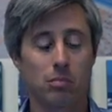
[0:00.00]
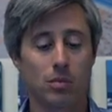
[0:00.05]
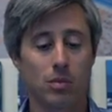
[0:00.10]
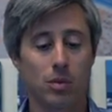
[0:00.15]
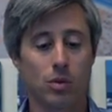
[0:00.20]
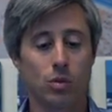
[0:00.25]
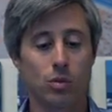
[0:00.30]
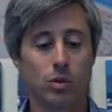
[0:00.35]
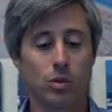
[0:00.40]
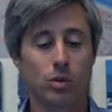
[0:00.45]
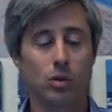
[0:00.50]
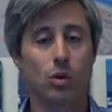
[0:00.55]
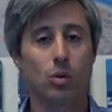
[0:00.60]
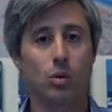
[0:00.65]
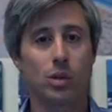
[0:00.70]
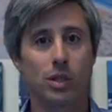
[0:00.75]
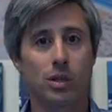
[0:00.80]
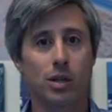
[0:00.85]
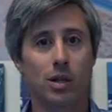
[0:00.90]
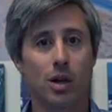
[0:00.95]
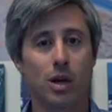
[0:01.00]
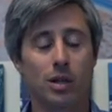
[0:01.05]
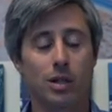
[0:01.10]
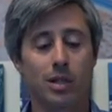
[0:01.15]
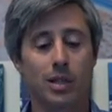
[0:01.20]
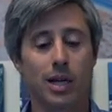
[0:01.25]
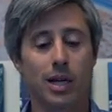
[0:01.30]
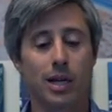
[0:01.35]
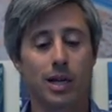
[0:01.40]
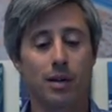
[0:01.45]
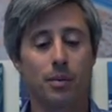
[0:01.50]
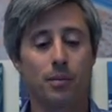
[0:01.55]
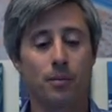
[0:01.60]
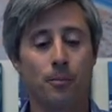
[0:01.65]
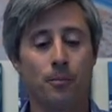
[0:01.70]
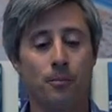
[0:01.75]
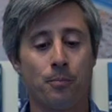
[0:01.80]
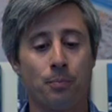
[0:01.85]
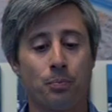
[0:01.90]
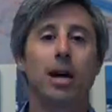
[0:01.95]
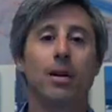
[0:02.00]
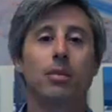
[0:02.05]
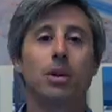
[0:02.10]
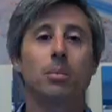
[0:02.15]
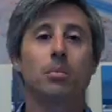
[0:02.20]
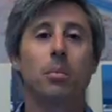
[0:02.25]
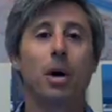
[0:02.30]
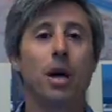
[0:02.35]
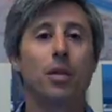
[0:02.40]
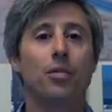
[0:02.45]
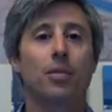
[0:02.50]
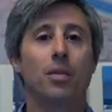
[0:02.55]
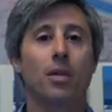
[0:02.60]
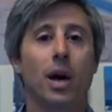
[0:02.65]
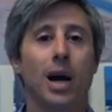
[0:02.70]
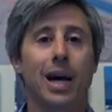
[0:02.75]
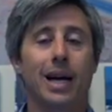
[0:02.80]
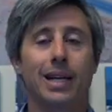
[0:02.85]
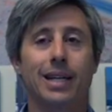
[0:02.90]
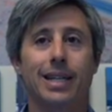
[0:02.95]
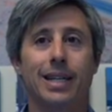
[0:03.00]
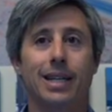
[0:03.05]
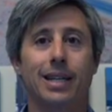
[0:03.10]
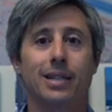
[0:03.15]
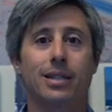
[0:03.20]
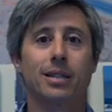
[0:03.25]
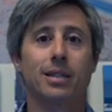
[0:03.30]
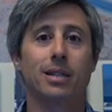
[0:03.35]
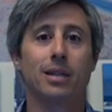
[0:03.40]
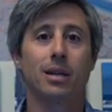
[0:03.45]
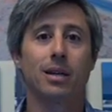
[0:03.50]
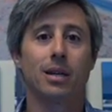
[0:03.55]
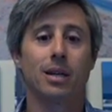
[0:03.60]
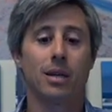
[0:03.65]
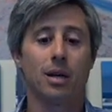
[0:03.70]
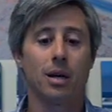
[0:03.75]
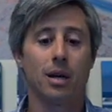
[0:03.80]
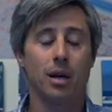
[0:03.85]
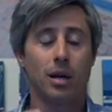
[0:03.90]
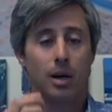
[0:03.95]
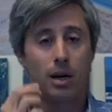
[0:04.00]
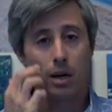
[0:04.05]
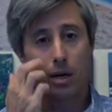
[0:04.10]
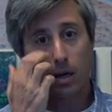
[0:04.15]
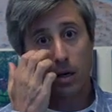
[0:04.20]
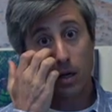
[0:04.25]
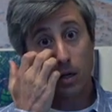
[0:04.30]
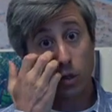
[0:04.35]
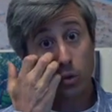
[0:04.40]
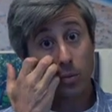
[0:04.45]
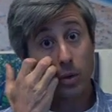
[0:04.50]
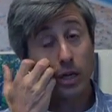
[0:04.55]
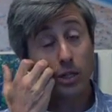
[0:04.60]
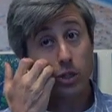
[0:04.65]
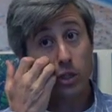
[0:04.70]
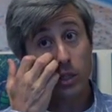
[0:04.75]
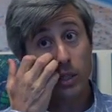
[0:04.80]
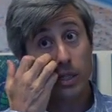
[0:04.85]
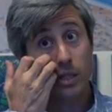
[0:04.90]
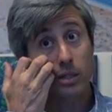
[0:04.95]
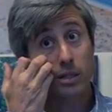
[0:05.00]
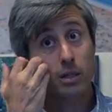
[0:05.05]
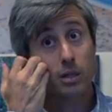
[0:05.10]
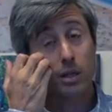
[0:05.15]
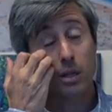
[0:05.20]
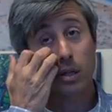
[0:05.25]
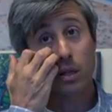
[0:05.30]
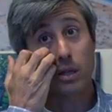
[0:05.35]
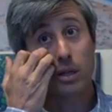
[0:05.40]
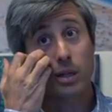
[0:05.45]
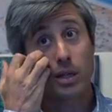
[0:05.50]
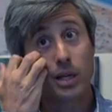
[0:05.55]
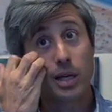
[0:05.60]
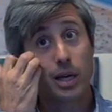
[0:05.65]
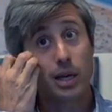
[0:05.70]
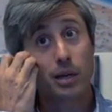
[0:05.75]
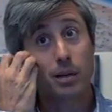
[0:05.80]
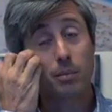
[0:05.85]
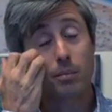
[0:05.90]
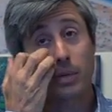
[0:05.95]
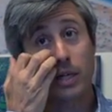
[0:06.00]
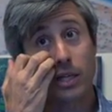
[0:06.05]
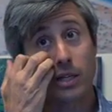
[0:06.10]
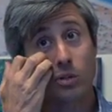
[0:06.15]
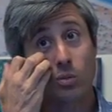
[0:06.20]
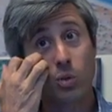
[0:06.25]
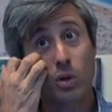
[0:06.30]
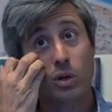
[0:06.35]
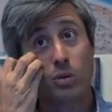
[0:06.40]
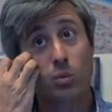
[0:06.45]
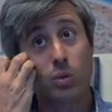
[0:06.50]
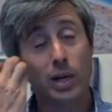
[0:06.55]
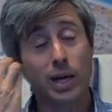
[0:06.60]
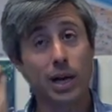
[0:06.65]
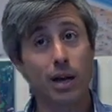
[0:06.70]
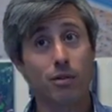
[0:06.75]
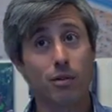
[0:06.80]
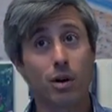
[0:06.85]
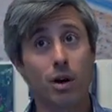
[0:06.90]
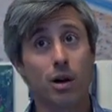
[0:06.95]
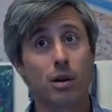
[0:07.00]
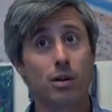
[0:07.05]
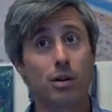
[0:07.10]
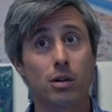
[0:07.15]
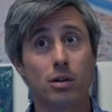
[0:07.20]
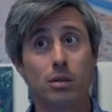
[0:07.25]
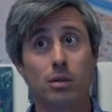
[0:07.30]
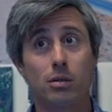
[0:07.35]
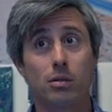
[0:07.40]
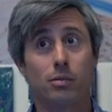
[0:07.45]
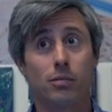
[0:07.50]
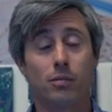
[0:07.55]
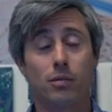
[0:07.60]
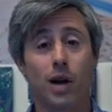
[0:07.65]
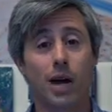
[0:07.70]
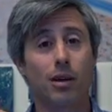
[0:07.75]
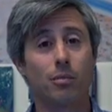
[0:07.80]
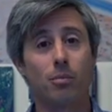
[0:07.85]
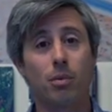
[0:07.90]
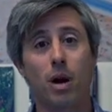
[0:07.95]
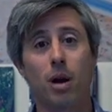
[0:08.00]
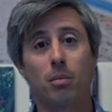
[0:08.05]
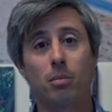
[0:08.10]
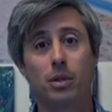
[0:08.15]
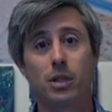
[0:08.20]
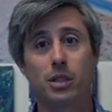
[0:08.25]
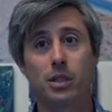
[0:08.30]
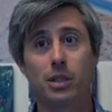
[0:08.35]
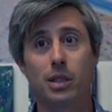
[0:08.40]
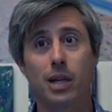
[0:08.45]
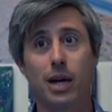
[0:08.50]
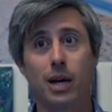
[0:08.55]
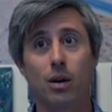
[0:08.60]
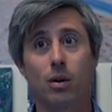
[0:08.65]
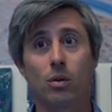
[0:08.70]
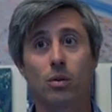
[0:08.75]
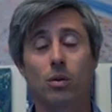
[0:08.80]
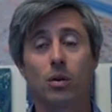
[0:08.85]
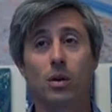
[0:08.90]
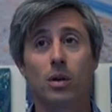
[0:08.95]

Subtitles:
there was no reason not to take it. Every month I get a spreadsheet that, because we have 105 properties now